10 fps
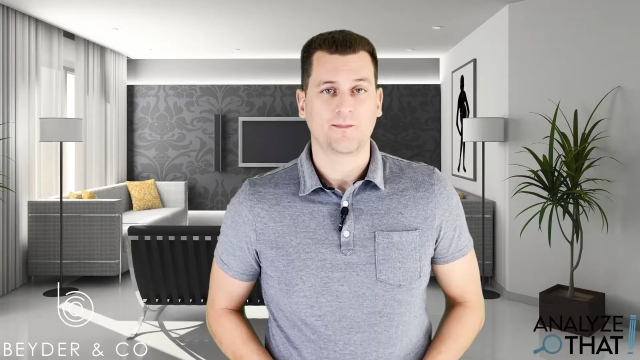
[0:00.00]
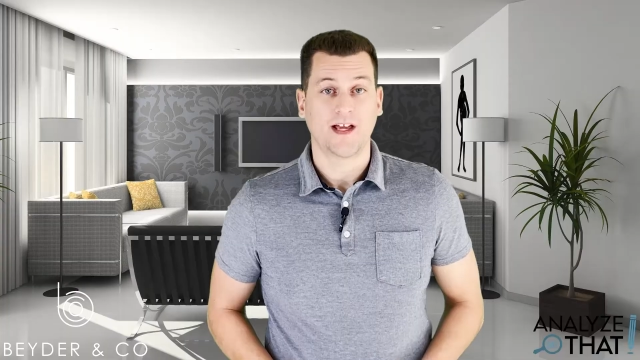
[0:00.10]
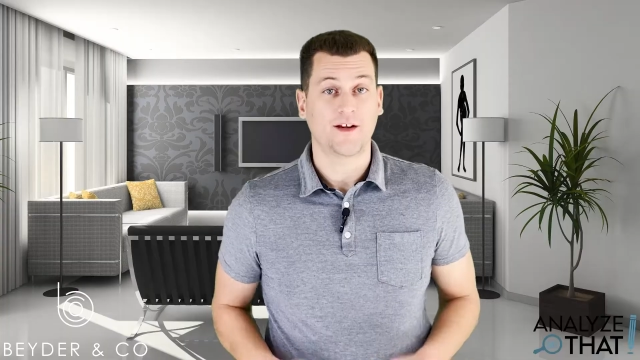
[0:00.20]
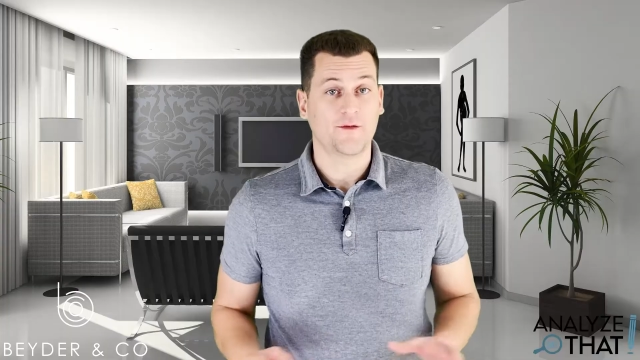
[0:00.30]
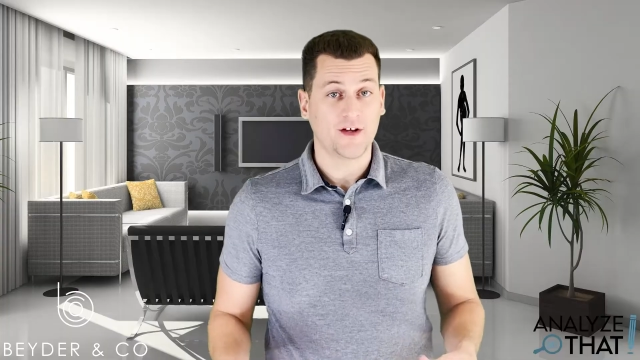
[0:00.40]

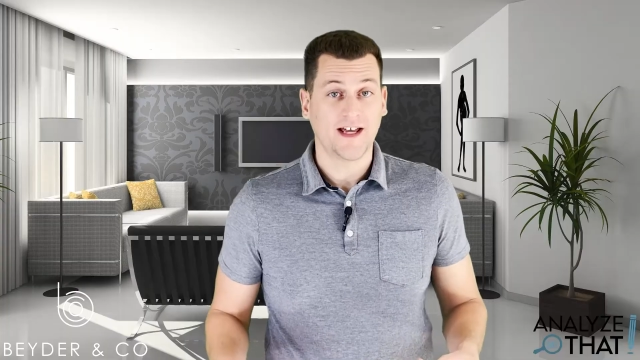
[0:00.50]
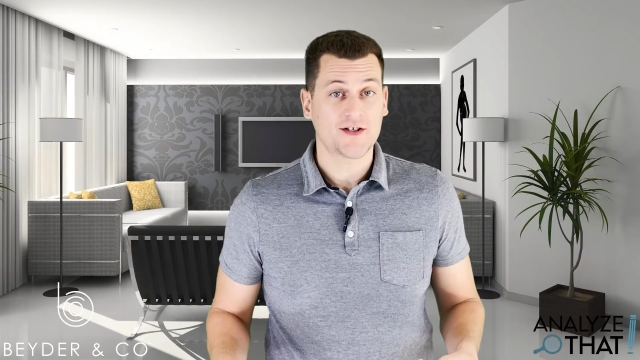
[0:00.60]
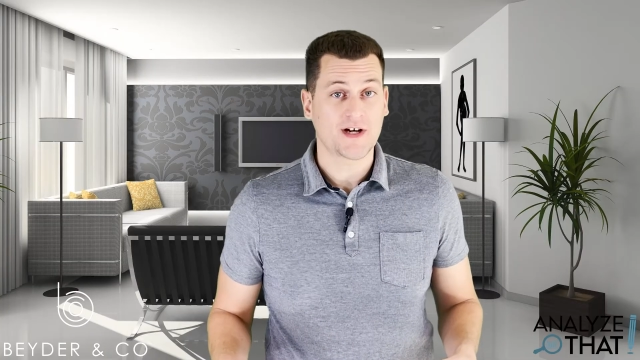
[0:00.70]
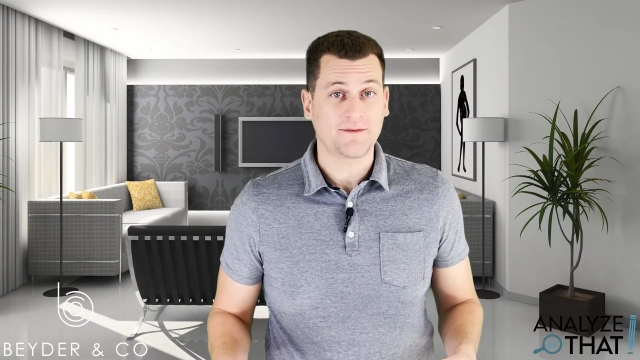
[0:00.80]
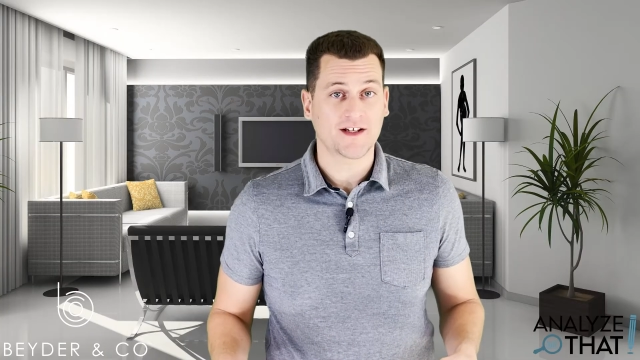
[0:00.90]
And if you hate
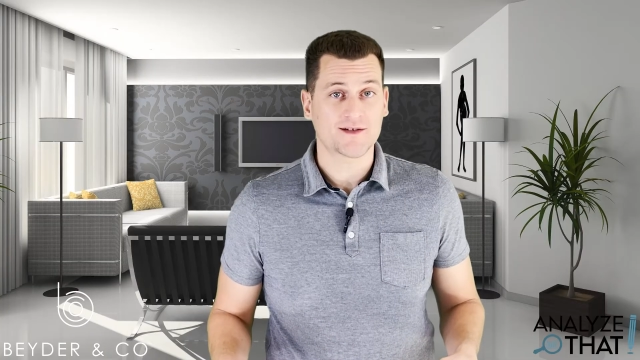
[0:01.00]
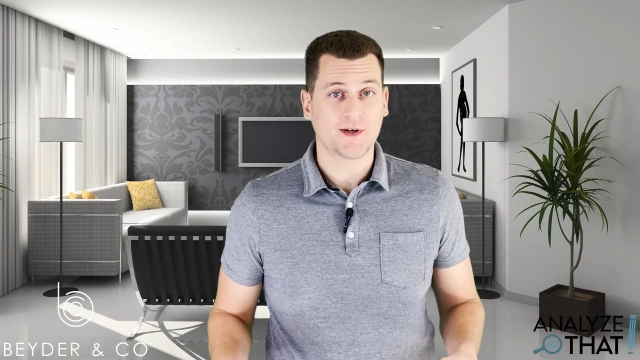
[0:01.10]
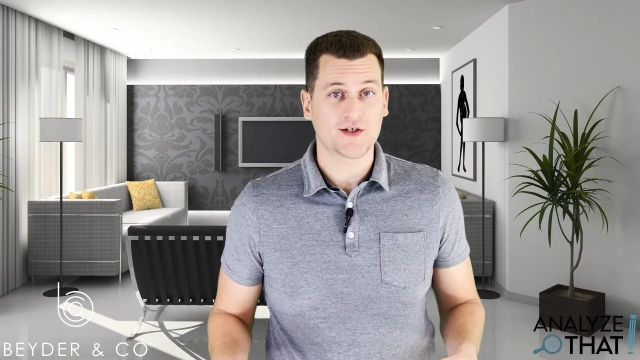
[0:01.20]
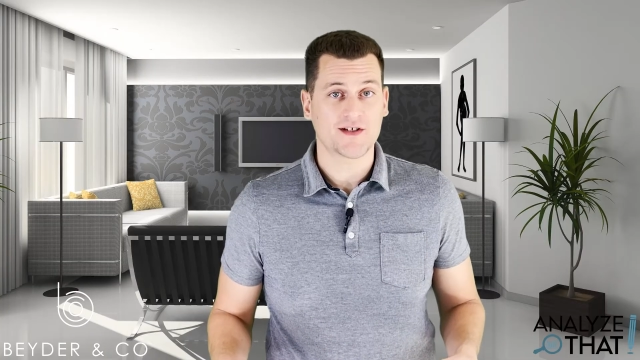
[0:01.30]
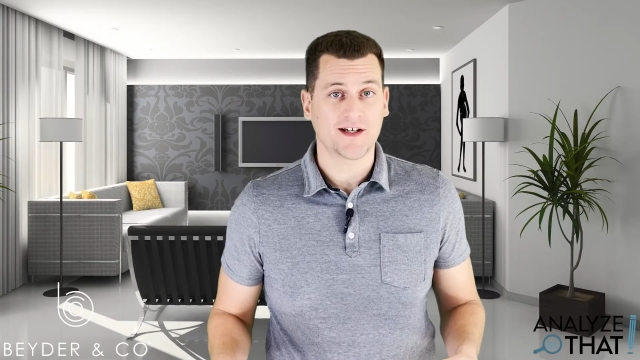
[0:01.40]
traffic as
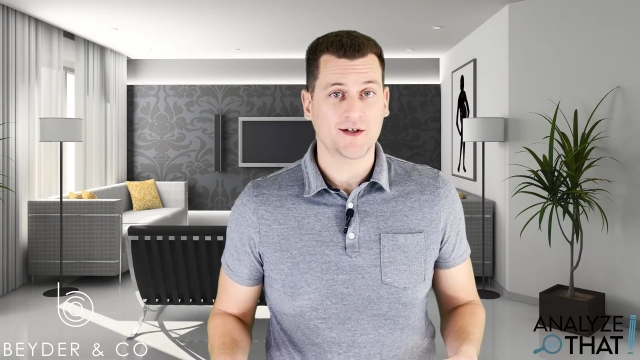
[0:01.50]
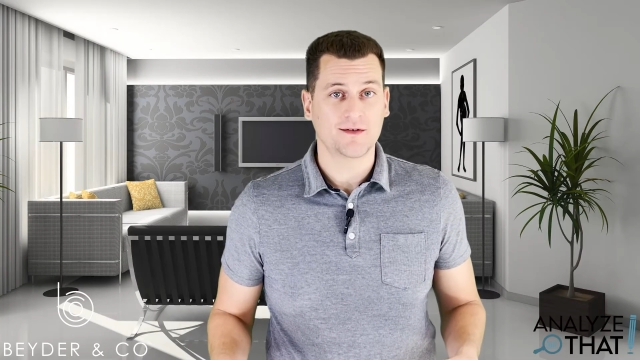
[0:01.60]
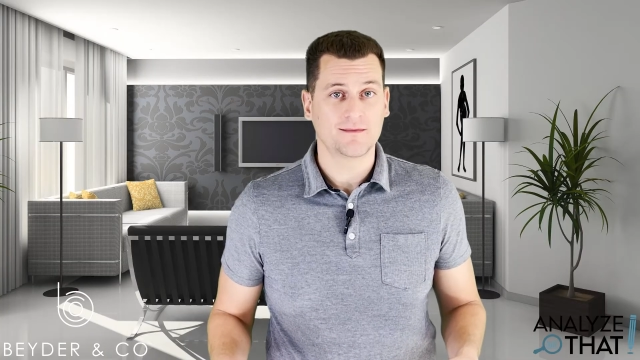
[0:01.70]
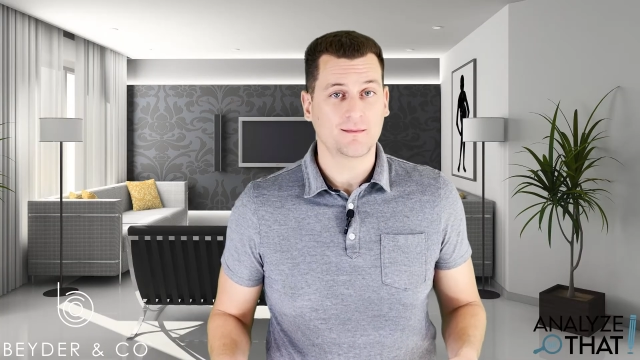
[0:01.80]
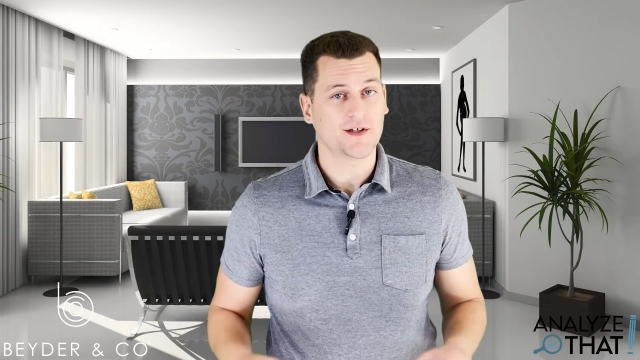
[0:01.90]
much as I do,
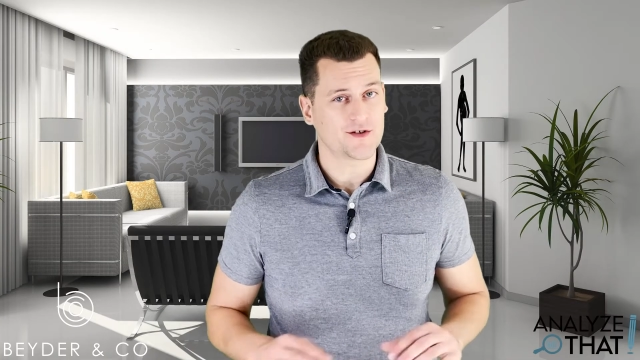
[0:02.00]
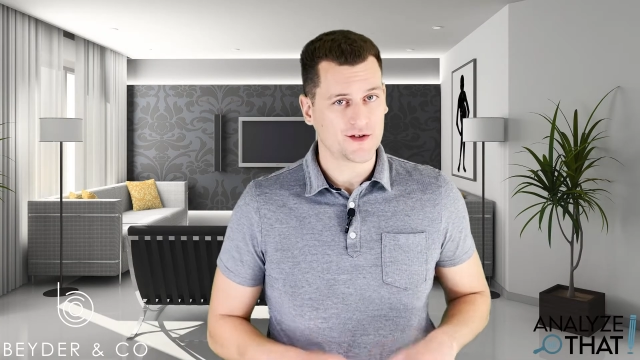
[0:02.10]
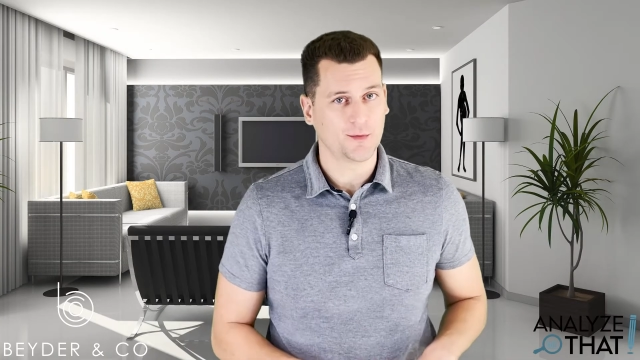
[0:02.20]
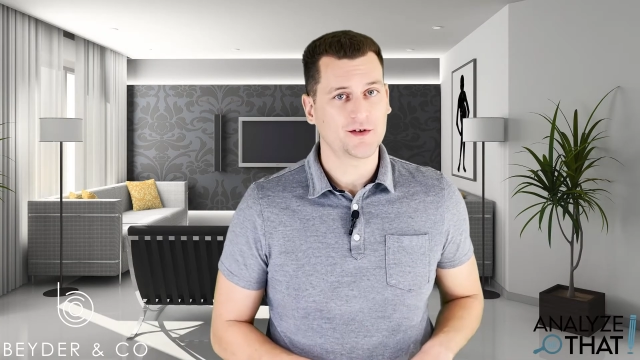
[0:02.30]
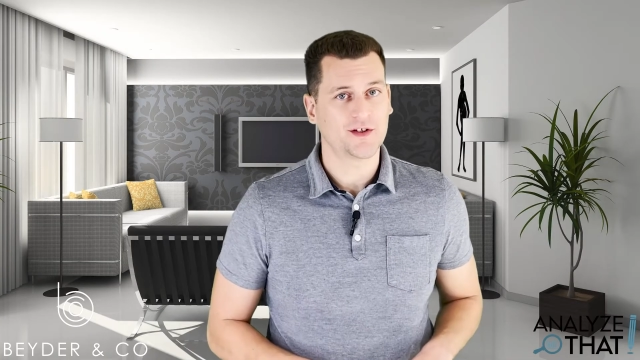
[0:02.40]
but you
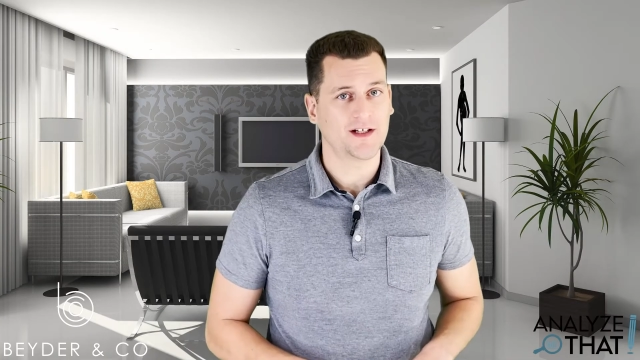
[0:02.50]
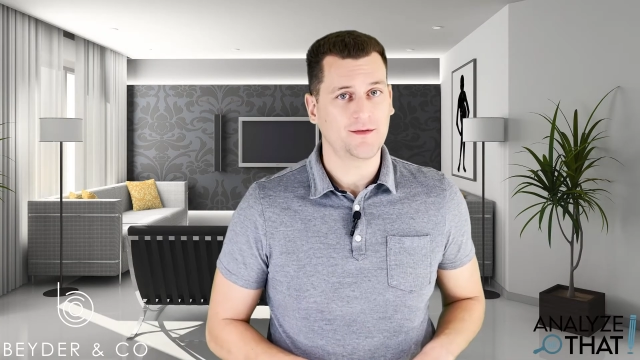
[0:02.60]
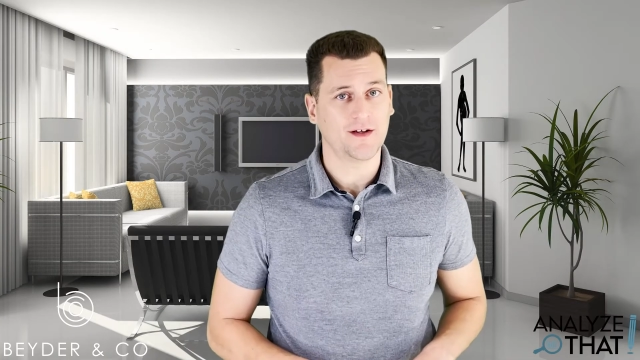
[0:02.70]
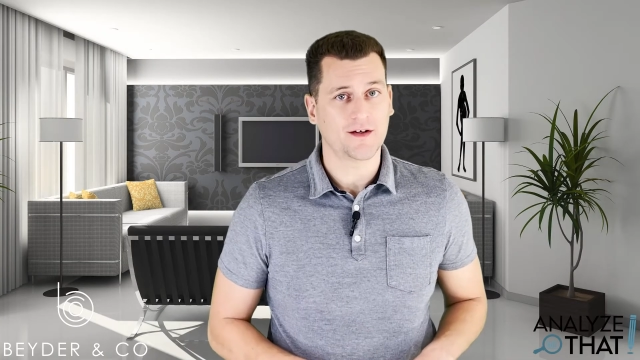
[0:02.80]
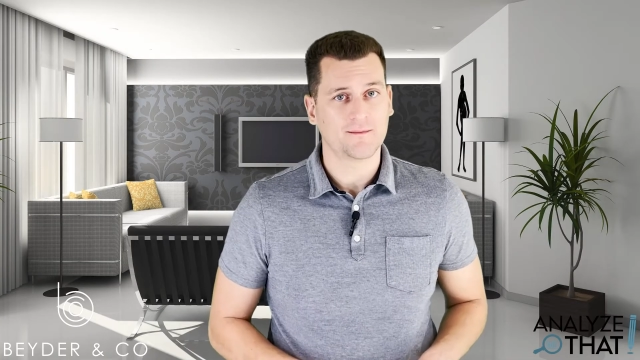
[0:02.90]
still want to live
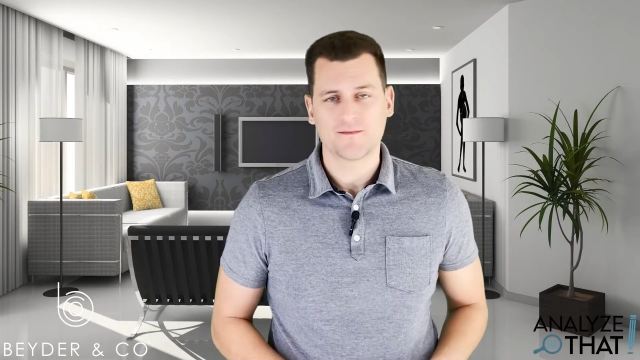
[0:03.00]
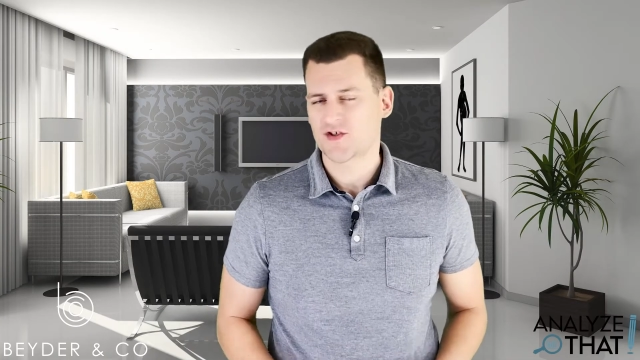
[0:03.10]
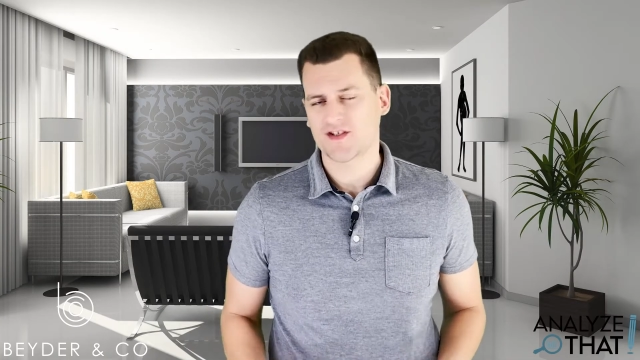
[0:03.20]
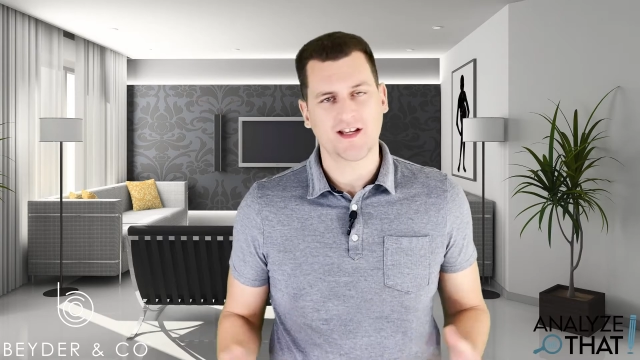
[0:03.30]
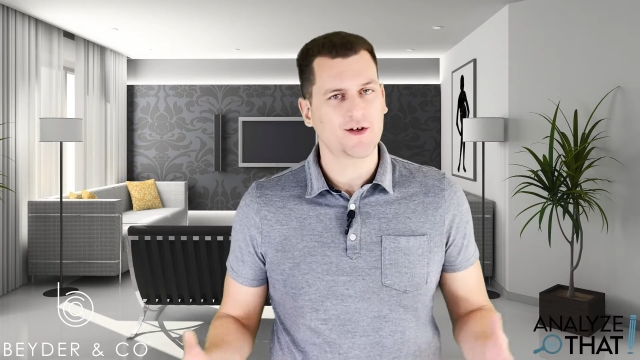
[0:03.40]
here,
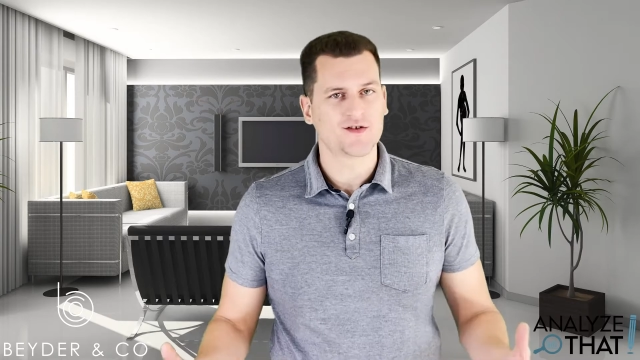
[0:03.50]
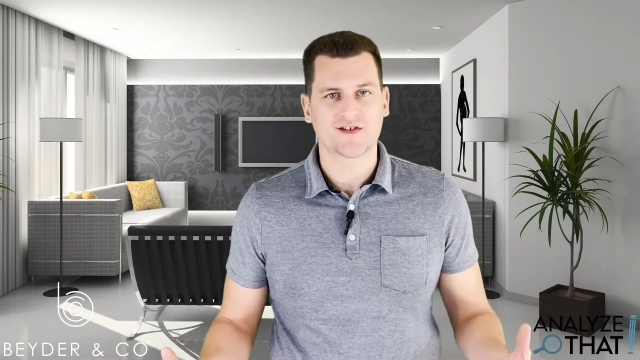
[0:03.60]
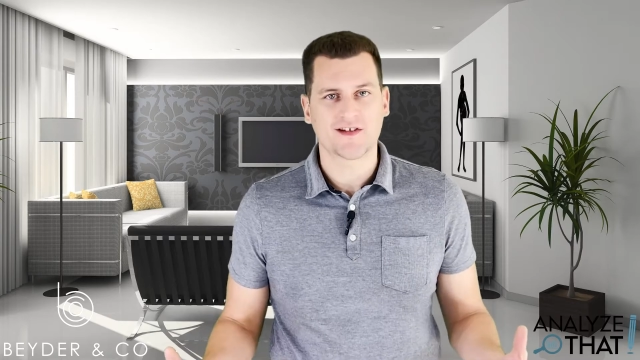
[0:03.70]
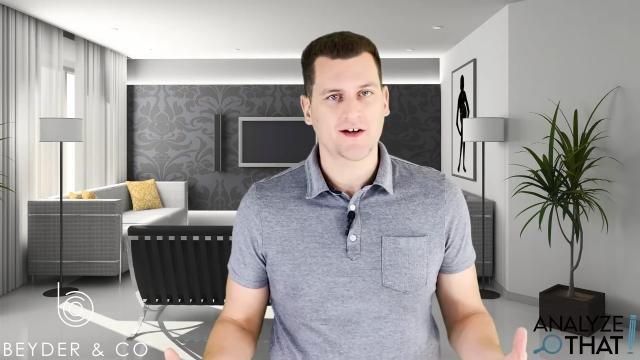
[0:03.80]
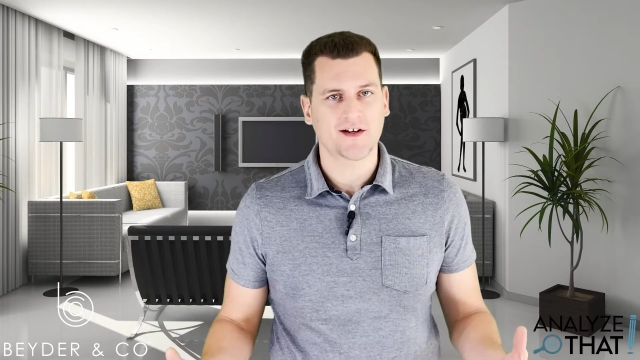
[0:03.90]
just get used to staring